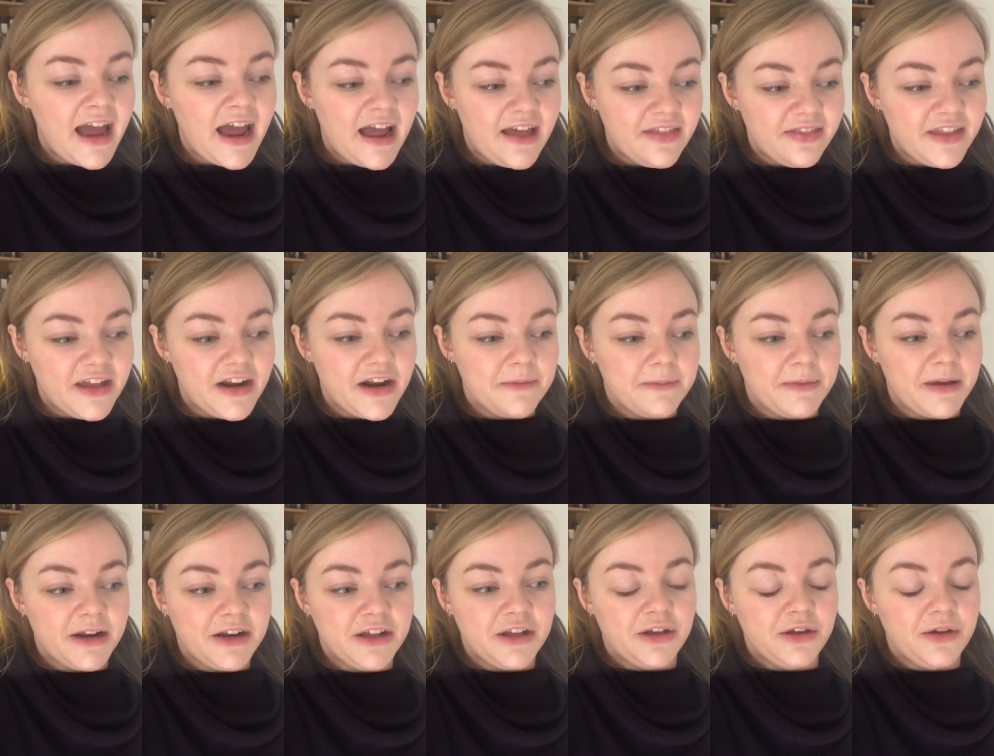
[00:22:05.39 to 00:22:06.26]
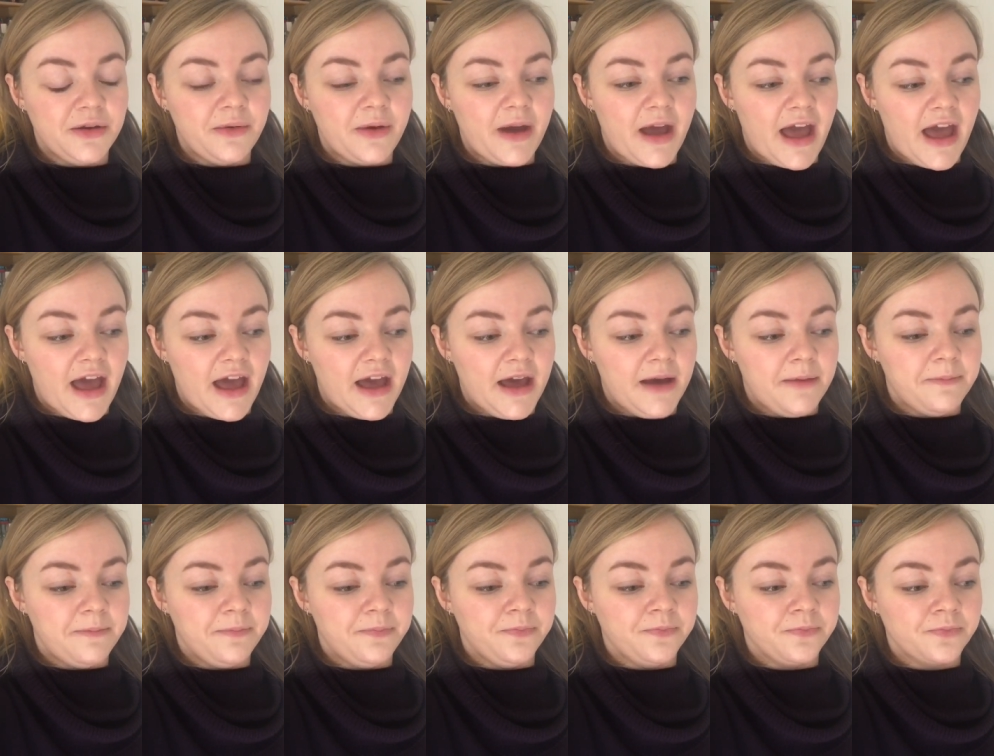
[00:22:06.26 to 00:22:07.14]
And then I'm going
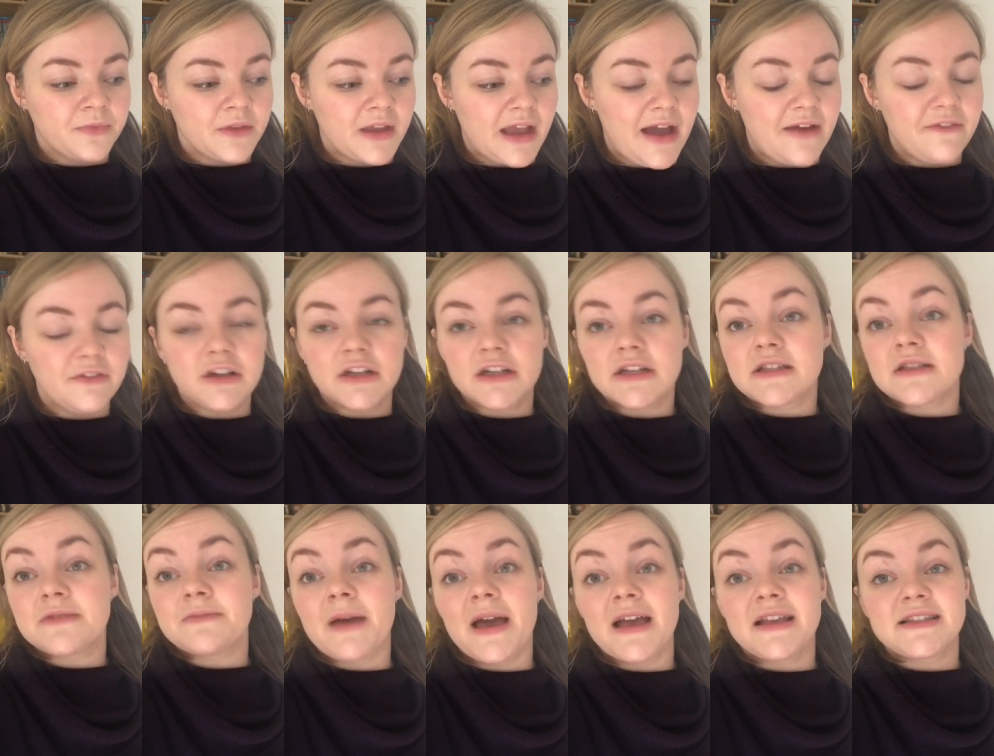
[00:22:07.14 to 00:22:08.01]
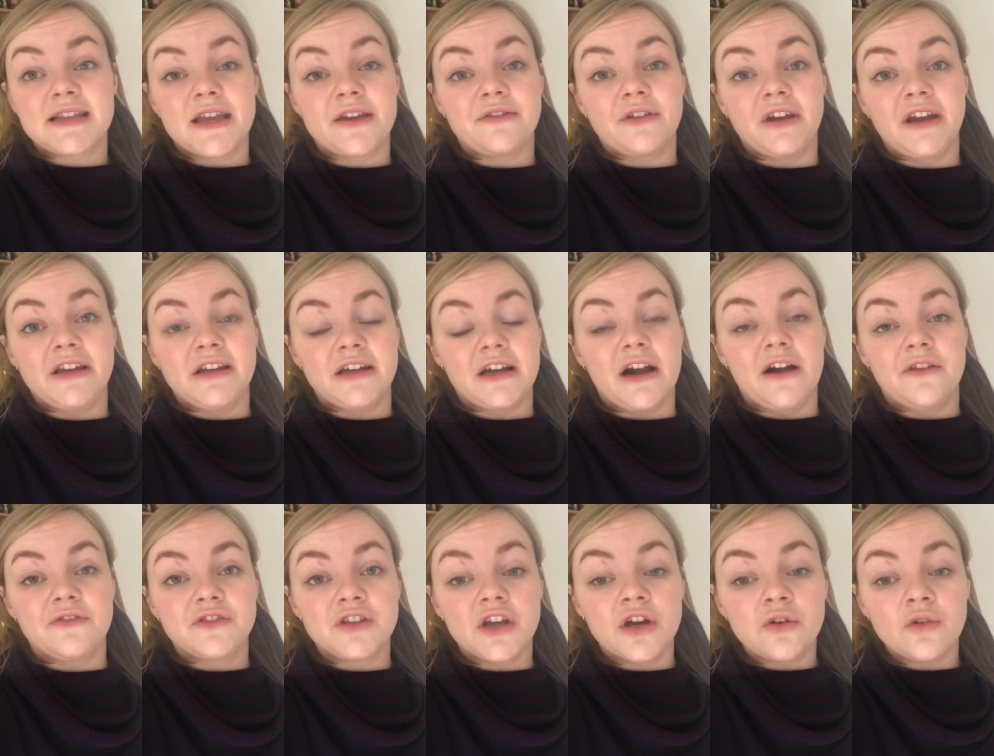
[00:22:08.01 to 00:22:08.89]
to have a look at some essay reading.
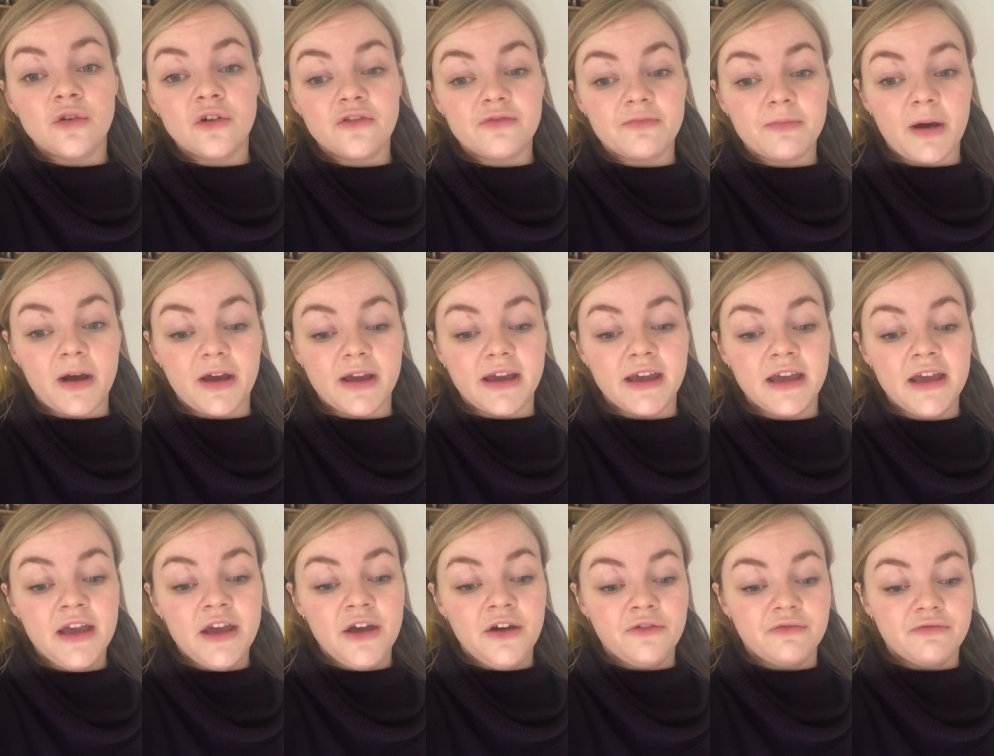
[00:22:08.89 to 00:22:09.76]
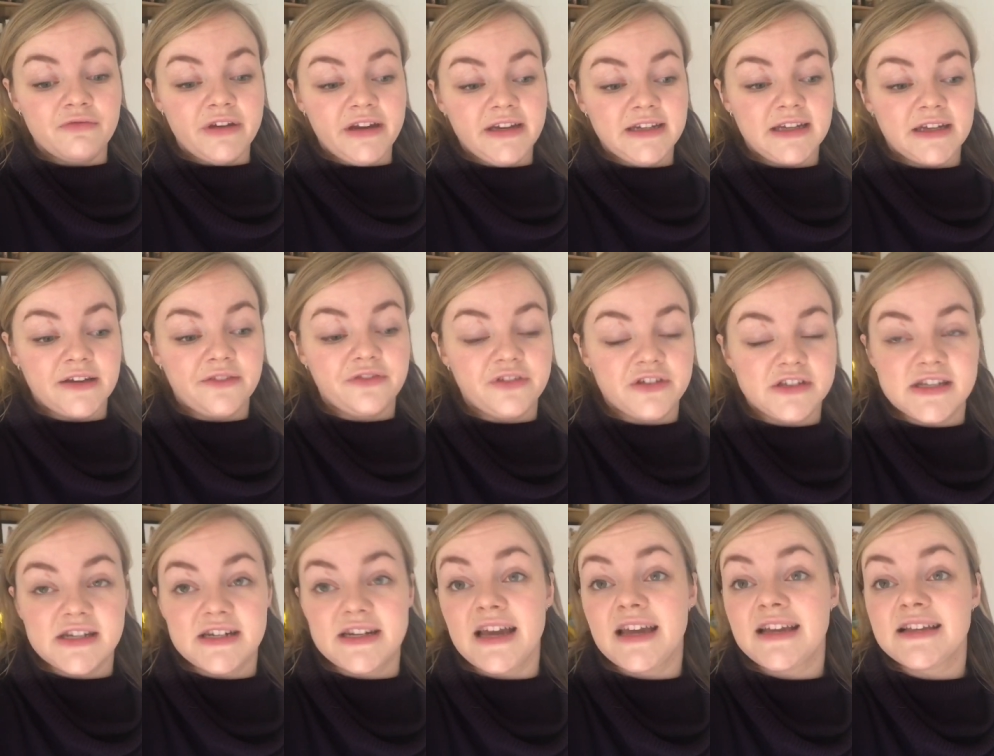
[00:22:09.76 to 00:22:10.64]
I've done all of my reading for
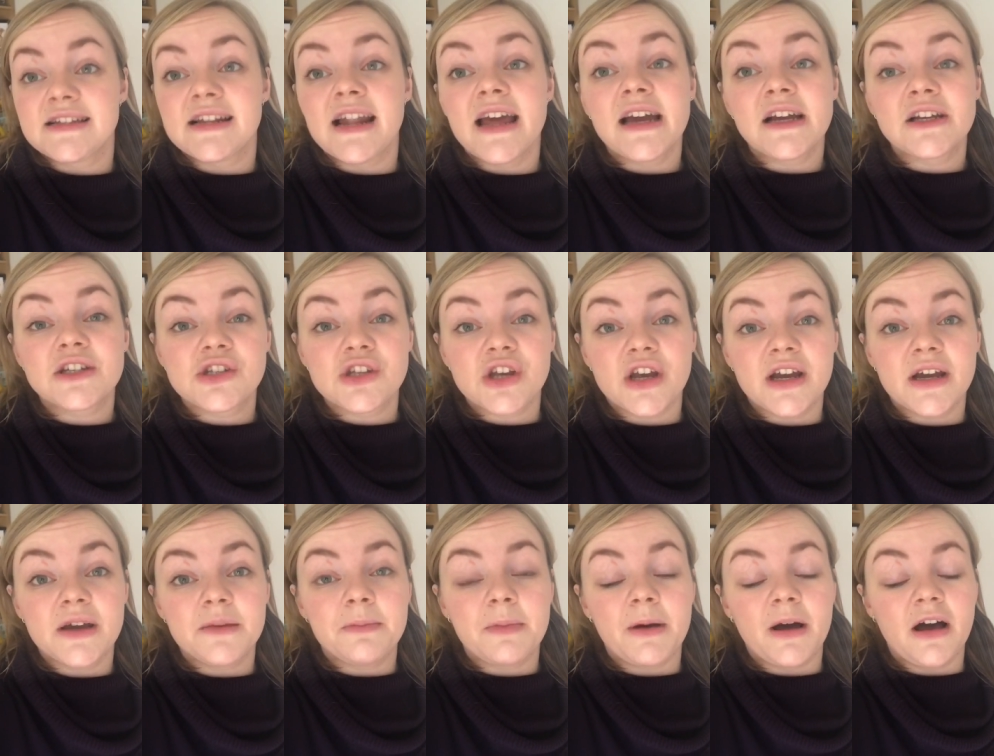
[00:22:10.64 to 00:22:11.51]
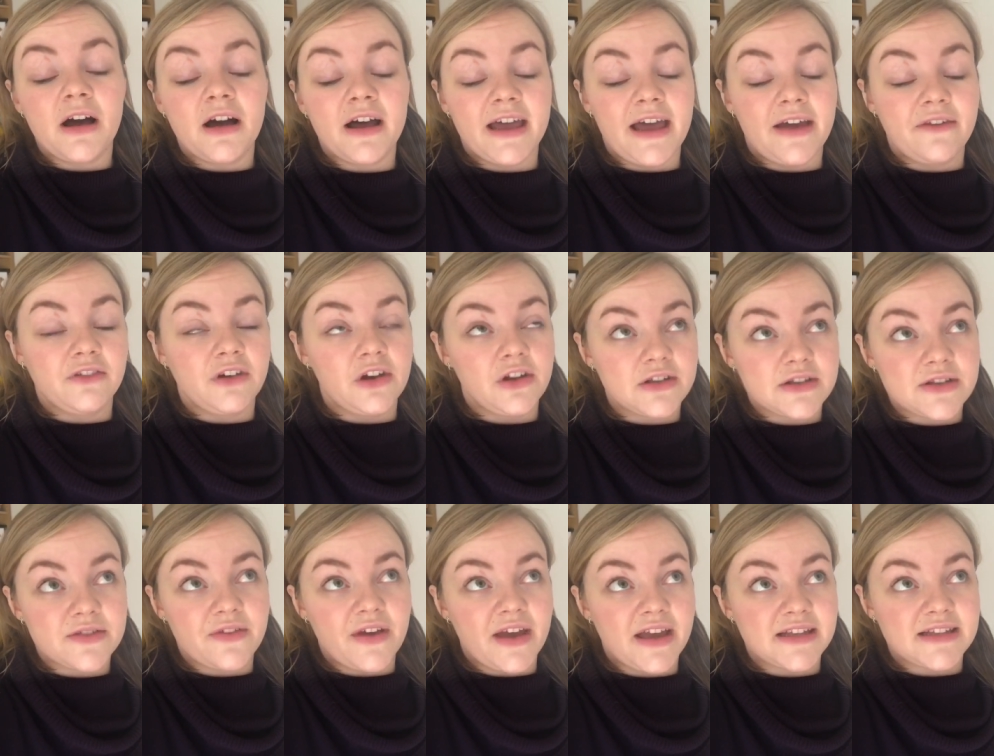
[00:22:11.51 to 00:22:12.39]
today's lecture, but I have
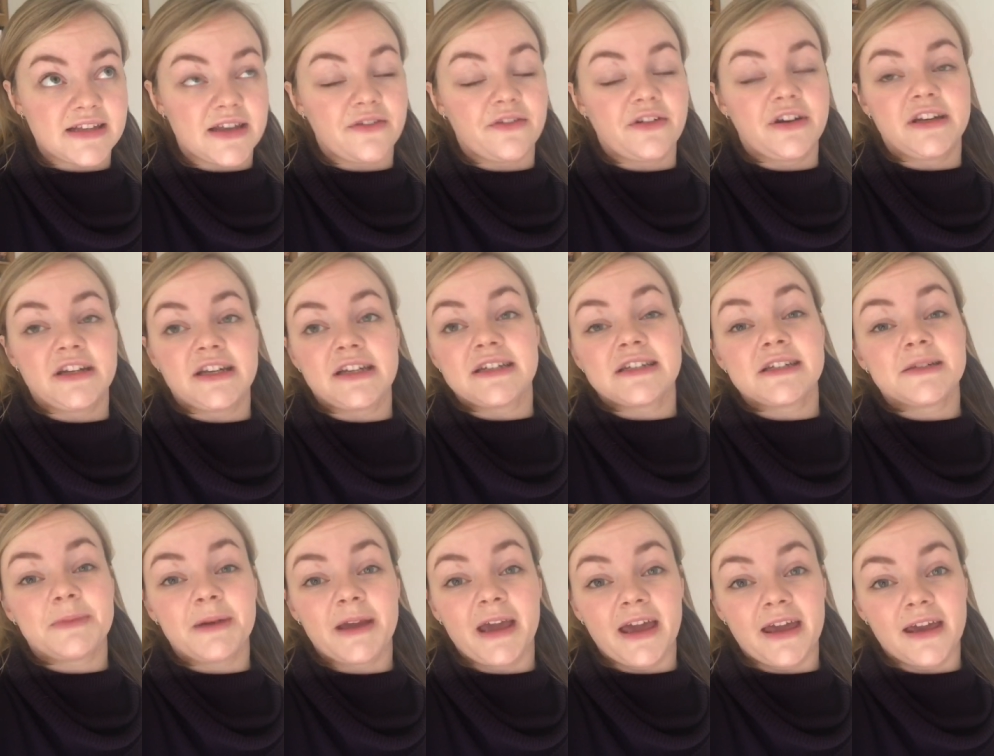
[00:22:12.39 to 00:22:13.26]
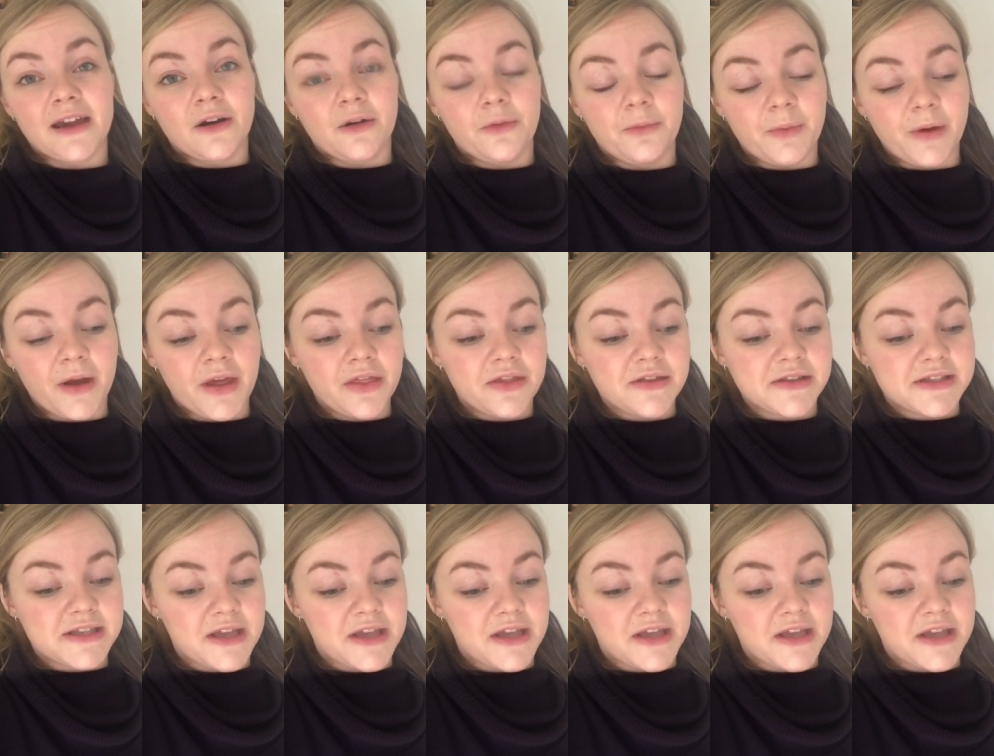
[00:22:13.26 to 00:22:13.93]
lots of essay reading to be getting on with.